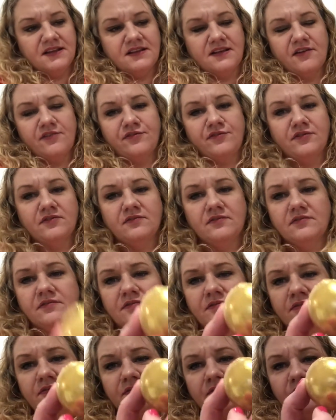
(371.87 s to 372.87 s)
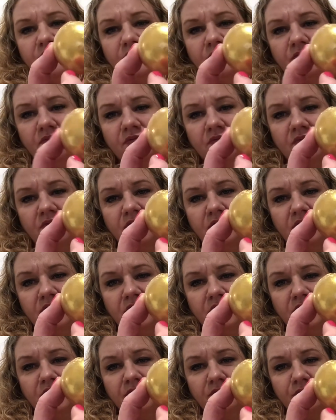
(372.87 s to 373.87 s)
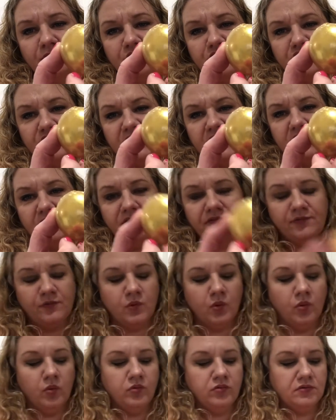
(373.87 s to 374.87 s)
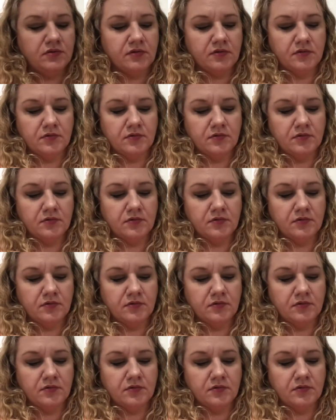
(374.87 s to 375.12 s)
different shade of gold.